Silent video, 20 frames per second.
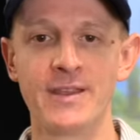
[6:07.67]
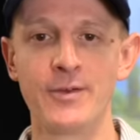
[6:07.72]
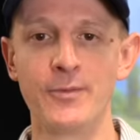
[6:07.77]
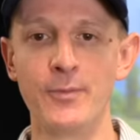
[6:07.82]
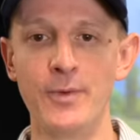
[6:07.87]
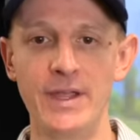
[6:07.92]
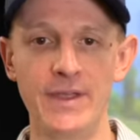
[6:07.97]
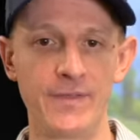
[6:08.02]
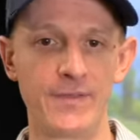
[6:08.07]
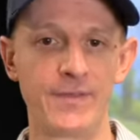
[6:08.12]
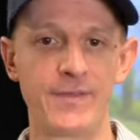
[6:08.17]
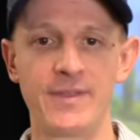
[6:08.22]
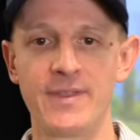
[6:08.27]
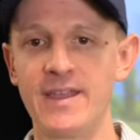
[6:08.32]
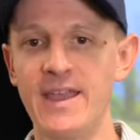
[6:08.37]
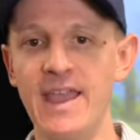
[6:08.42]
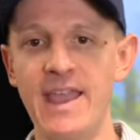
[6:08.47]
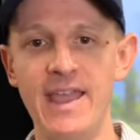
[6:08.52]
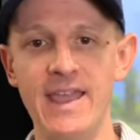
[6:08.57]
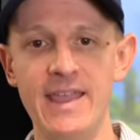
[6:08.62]
with
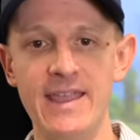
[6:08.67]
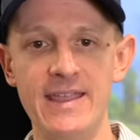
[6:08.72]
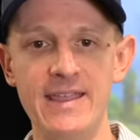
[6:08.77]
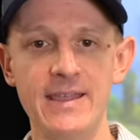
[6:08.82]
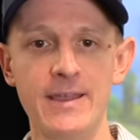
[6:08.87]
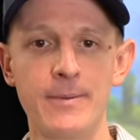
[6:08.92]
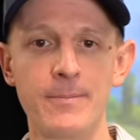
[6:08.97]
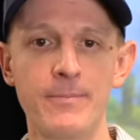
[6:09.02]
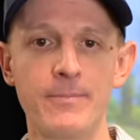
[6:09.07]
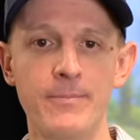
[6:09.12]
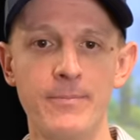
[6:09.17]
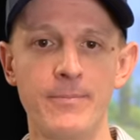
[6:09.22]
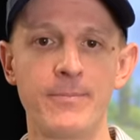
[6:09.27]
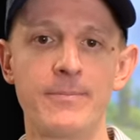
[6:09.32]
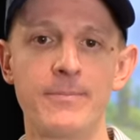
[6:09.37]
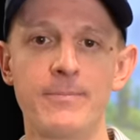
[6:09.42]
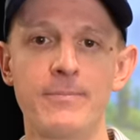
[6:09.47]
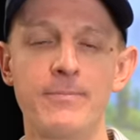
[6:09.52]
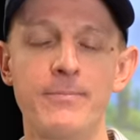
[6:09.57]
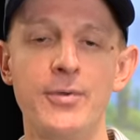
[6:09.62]
a
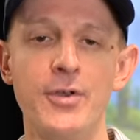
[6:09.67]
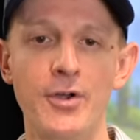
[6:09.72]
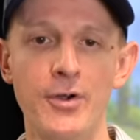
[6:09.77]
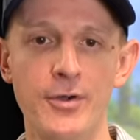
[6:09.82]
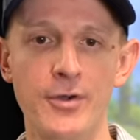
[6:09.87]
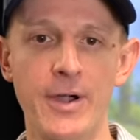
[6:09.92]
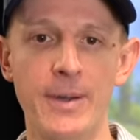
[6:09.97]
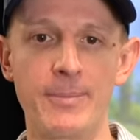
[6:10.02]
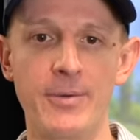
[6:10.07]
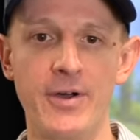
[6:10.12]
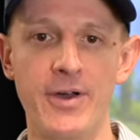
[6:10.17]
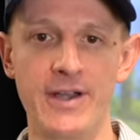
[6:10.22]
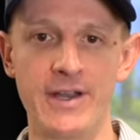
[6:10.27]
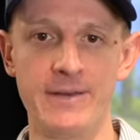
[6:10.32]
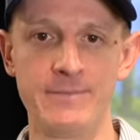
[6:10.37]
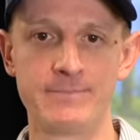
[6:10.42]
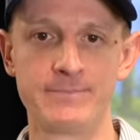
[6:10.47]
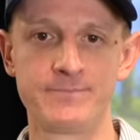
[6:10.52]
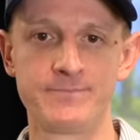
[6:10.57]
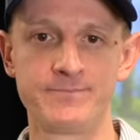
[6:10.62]
Pure Grip on it.
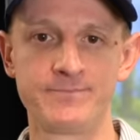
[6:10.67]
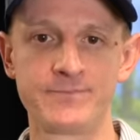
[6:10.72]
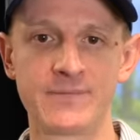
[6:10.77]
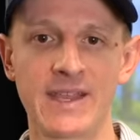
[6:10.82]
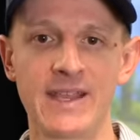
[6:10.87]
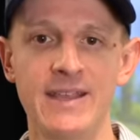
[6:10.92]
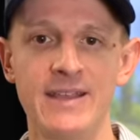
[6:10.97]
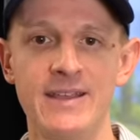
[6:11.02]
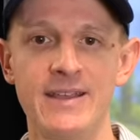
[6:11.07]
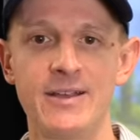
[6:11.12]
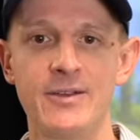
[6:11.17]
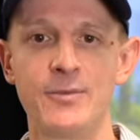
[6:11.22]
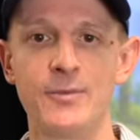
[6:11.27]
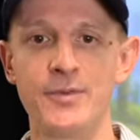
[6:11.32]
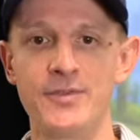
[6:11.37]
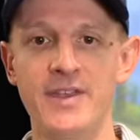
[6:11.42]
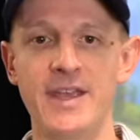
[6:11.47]
We'll